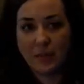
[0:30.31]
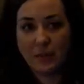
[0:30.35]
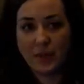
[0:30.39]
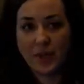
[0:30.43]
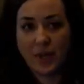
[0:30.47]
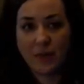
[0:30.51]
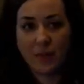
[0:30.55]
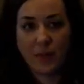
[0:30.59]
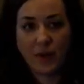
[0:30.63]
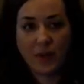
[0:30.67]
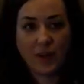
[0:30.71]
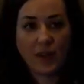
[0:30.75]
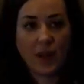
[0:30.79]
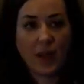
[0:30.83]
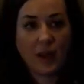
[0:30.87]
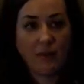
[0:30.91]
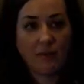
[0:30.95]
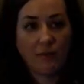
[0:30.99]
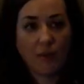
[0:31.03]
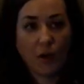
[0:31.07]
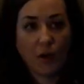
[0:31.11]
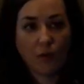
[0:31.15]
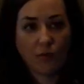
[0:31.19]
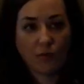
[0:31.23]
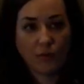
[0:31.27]
but I want to kind
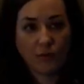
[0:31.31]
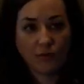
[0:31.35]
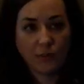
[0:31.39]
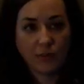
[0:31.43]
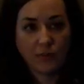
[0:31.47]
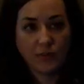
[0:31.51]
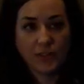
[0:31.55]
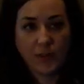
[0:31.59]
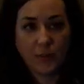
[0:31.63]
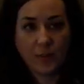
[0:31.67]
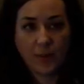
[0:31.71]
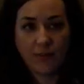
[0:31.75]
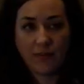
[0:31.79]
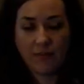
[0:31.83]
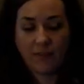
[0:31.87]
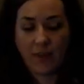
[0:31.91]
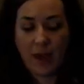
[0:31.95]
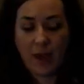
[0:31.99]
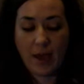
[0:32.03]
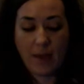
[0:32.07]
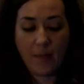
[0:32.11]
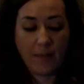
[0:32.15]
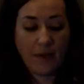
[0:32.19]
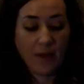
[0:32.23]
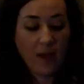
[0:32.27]
of overview some of
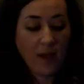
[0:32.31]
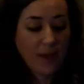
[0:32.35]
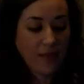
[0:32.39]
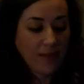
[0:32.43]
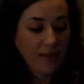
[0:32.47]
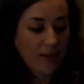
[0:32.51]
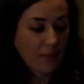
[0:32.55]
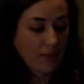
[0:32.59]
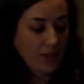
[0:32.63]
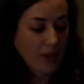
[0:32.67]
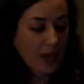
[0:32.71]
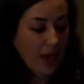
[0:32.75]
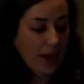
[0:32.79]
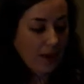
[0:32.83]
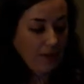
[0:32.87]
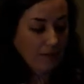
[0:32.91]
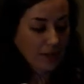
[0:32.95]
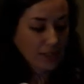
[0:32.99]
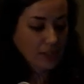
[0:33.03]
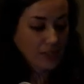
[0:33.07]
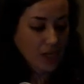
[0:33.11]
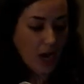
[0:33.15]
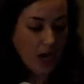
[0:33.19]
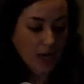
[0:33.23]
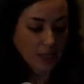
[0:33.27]
them that we
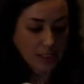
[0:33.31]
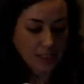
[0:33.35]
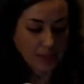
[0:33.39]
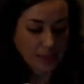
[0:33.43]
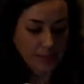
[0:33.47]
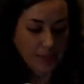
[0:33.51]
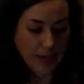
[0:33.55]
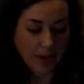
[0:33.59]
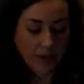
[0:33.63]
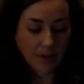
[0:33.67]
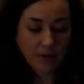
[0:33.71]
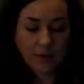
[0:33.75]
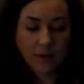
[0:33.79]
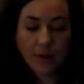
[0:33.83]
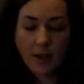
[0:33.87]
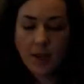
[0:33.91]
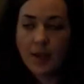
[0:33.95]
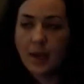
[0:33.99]
haven't talked about.